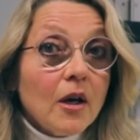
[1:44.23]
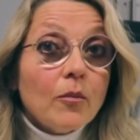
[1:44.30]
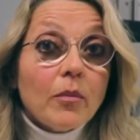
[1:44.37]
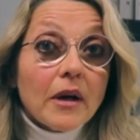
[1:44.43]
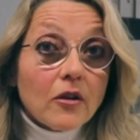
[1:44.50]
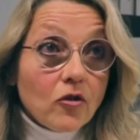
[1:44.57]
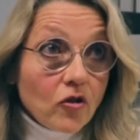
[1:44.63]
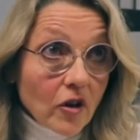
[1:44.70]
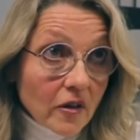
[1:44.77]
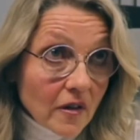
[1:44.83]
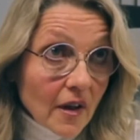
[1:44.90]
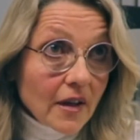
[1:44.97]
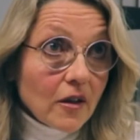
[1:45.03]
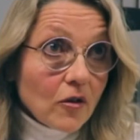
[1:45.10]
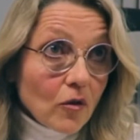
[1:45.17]
But
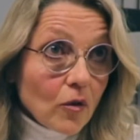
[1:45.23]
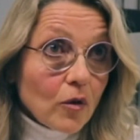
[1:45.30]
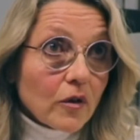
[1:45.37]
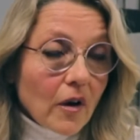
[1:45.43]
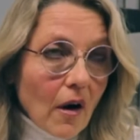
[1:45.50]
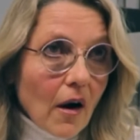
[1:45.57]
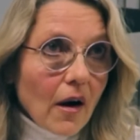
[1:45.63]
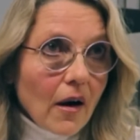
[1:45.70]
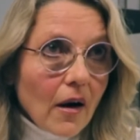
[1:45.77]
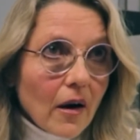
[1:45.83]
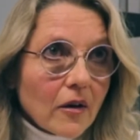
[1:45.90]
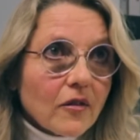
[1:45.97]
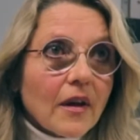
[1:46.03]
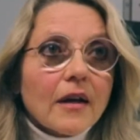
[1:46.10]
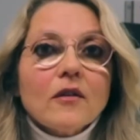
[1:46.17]
just like your old
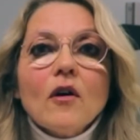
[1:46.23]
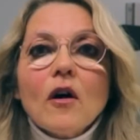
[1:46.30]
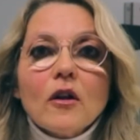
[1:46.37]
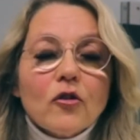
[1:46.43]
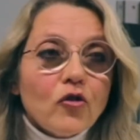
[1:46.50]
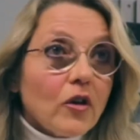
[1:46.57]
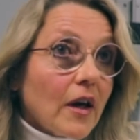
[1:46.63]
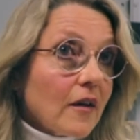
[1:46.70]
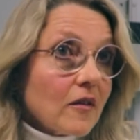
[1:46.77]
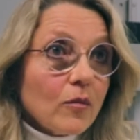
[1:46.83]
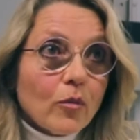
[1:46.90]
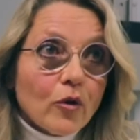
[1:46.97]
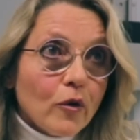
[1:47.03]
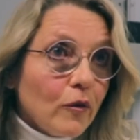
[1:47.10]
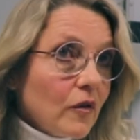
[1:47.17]
car, technology has
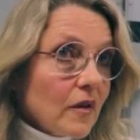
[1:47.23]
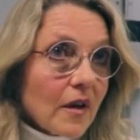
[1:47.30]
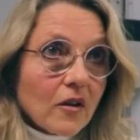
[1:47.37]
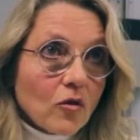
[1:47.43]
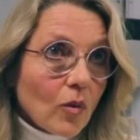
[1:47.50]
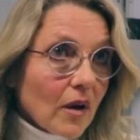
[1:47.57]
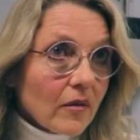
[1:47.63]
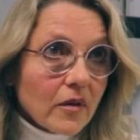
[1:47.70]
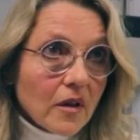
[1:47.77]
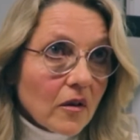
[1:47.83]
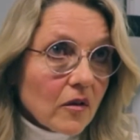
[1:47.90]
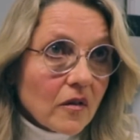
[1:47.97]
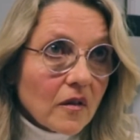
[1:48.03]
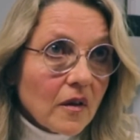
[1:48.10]
improved in that 12 years.